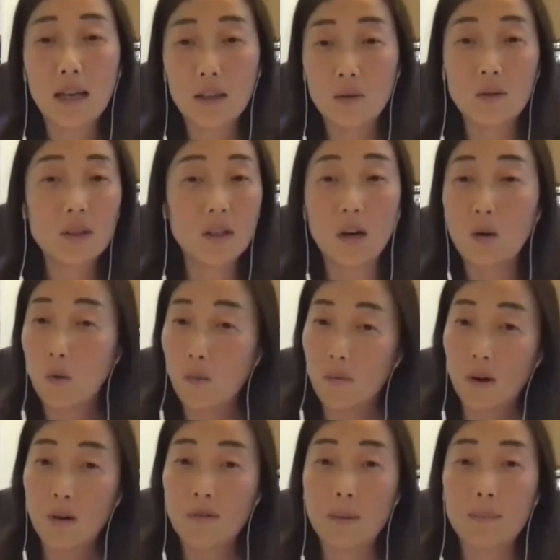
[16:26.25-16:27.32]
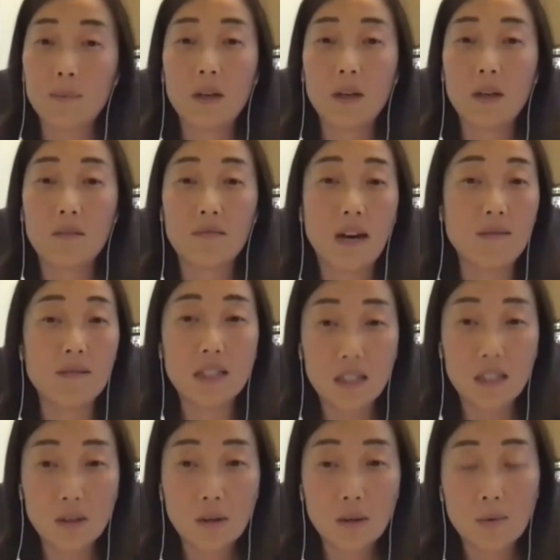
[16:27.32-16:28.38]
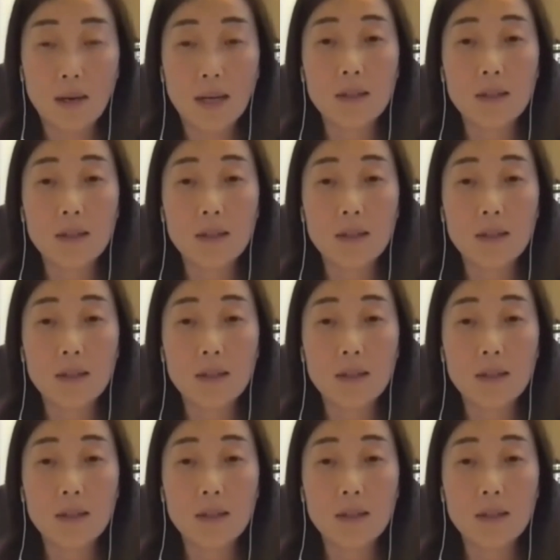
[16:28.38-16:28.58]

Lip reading: start over from the ground zero, right?